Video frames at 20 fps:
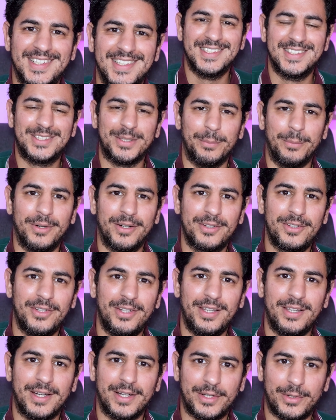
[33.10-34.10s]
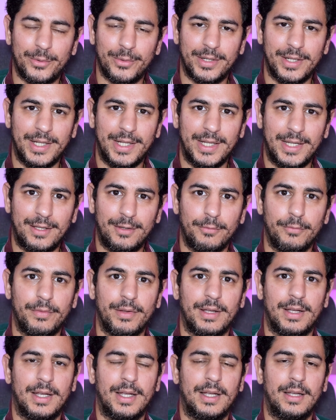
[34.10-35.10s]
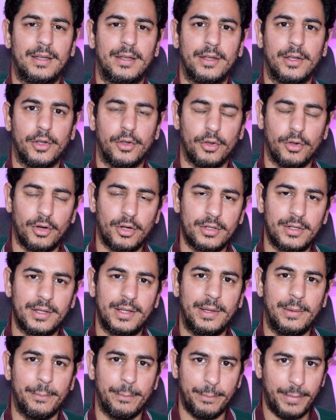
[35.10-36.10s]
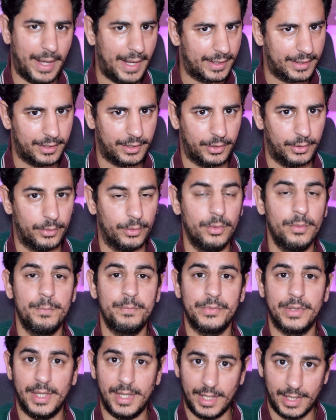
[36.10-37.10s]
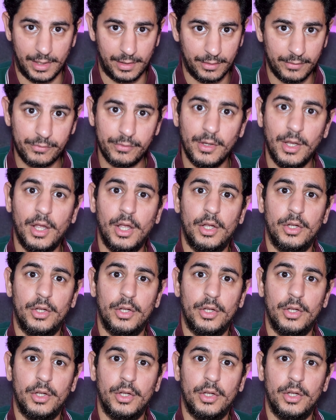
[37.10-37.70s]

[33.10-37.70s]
So Mercury retrograde will not impact you if